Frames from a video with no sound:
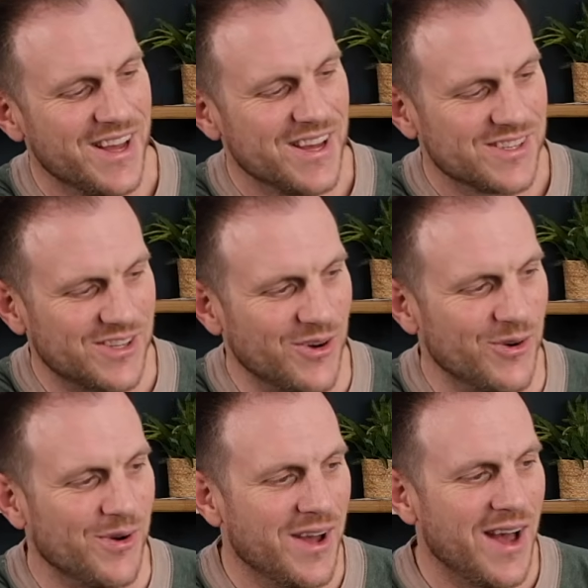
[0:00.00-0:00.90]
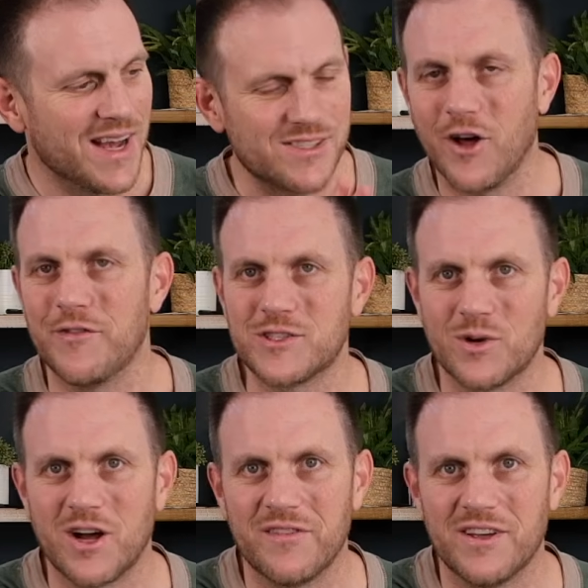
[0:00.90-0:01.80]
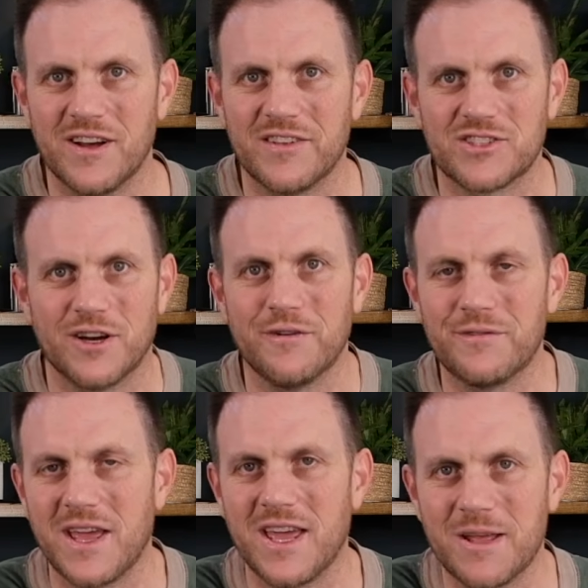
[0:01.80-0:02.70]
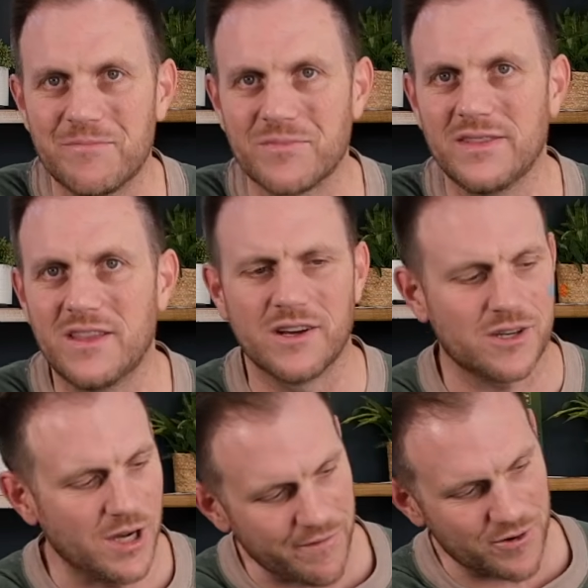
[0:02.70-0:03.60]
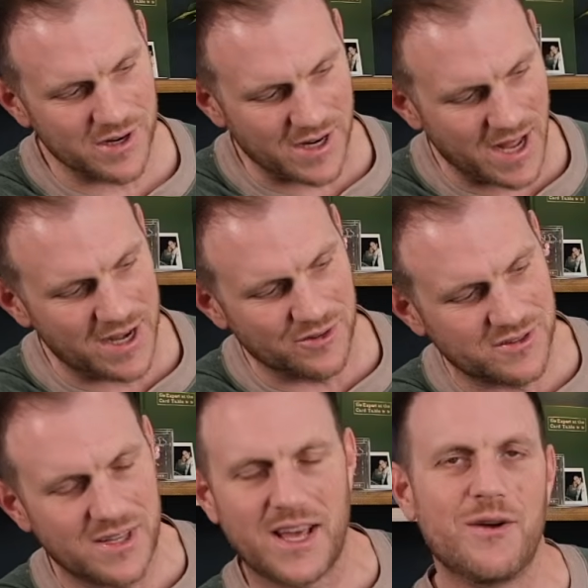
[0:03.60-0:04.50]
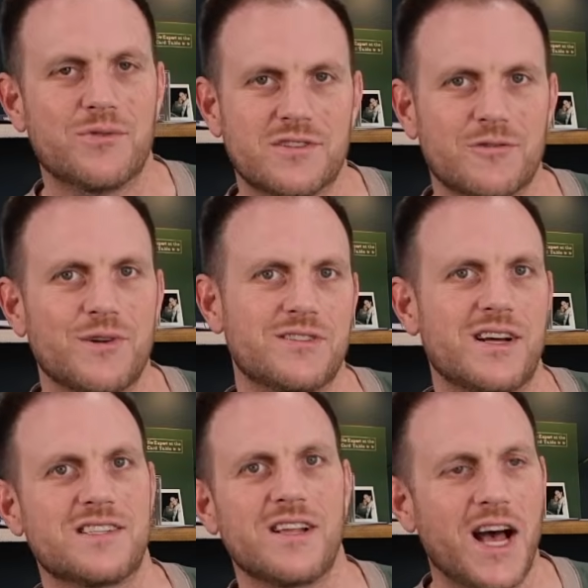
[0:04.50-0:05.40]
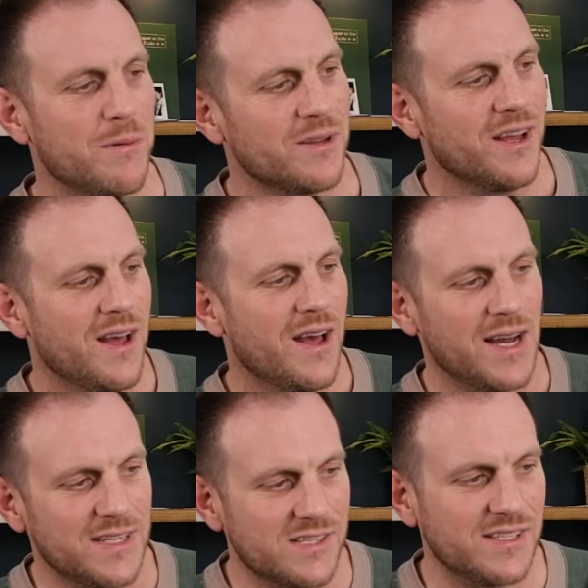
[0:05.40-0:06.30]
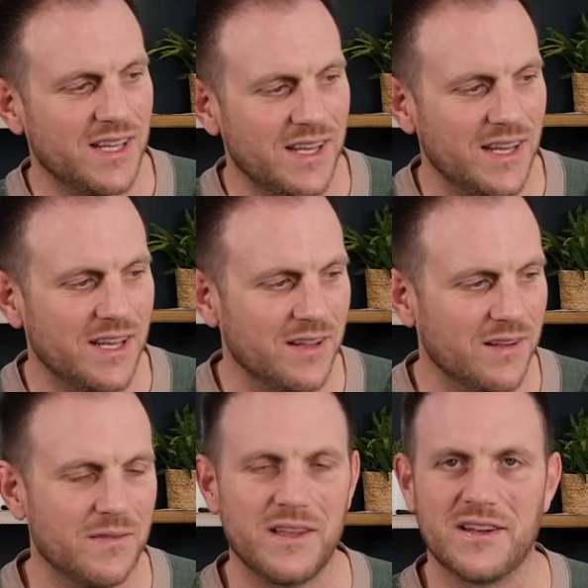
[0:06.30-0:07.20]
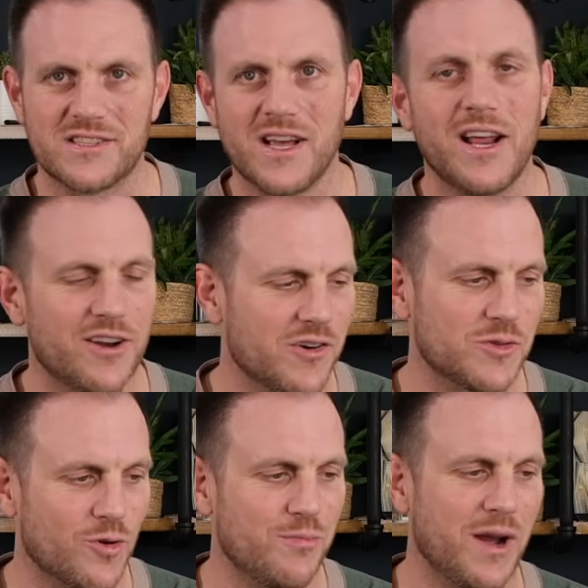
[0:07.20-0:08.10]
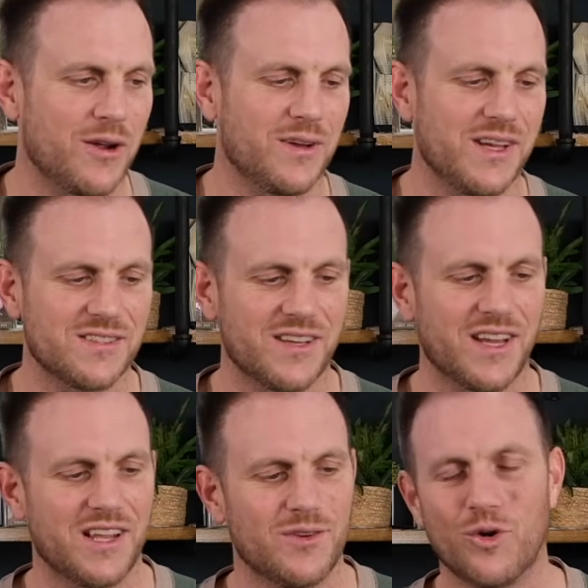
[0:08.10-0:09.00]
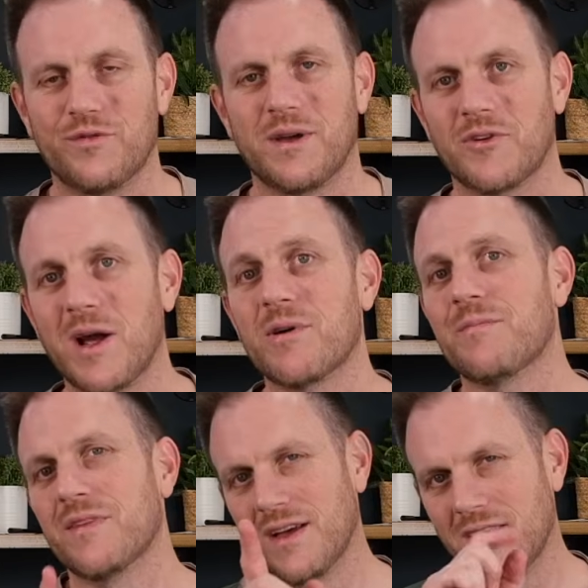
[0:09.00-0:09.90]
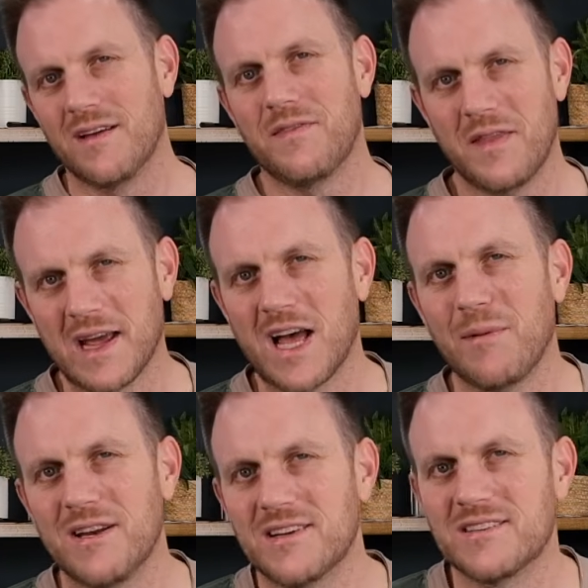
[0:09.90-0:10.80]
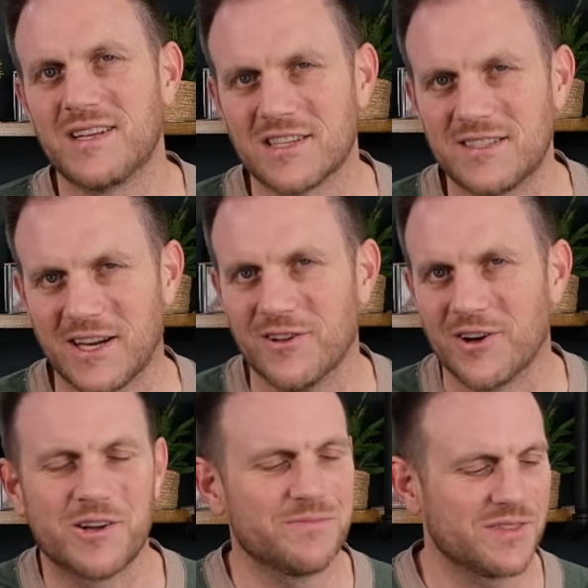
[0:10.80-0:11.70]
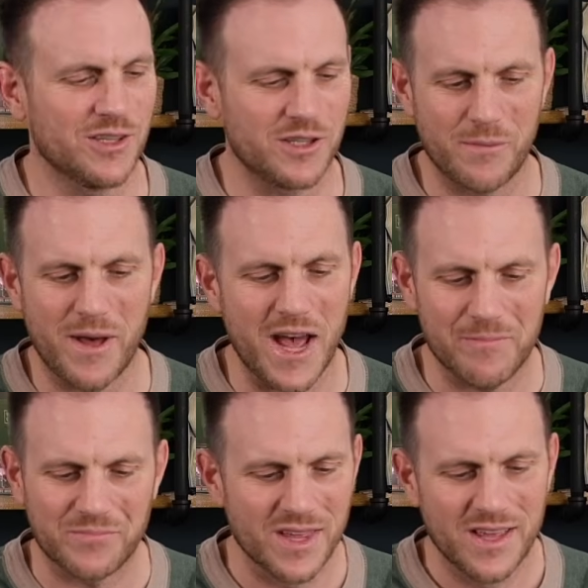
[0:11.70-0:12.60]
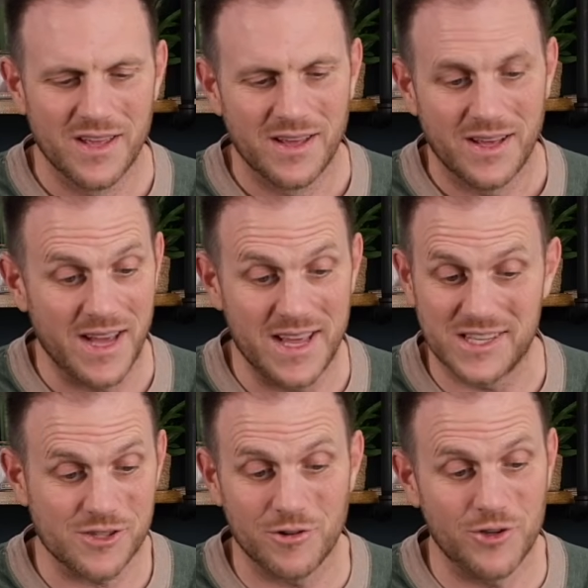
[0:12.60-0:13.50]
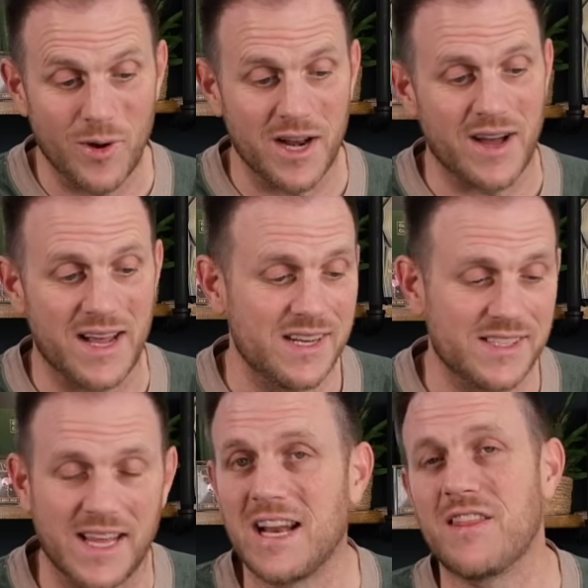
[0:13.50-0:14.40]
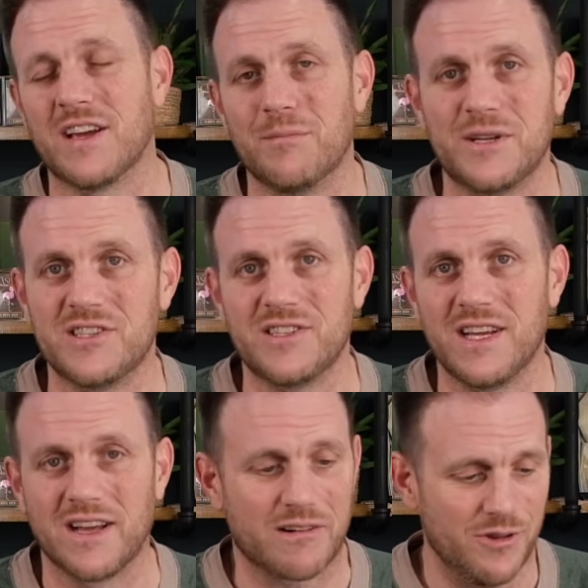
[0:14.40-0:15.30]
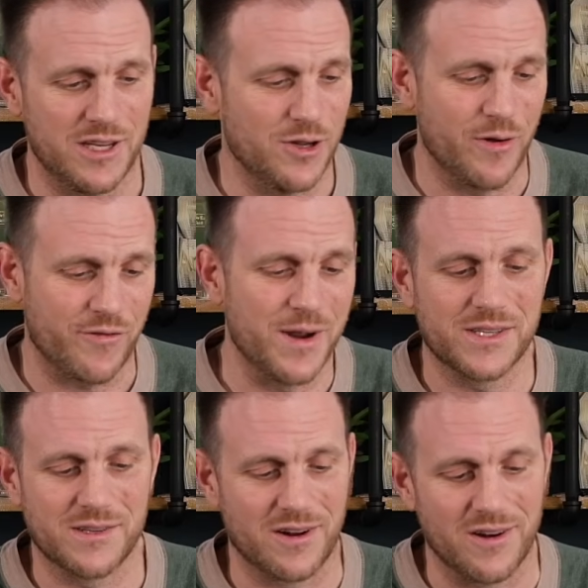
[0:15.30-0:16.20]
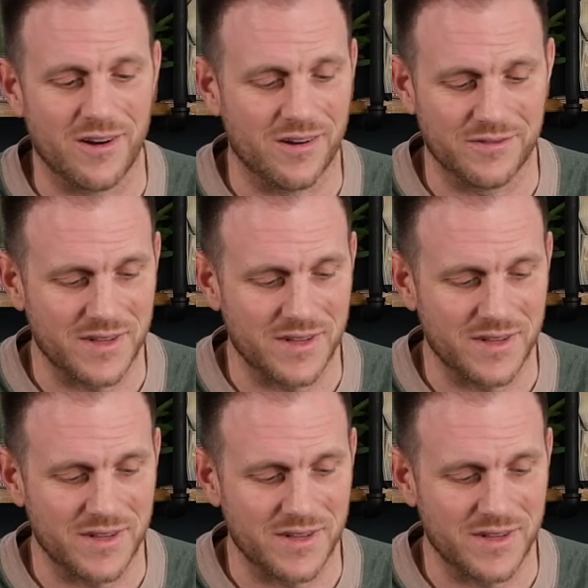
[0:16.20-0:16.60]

So I saw this one on the shelf, and the cover, I don't say was the reason I stopped. I did see the designers were Michael Kiesling and Wolfgang Kramer. That got me to take a second look. So look at the back. It is so new. I didn't see anything on BGG. Like really no information at all.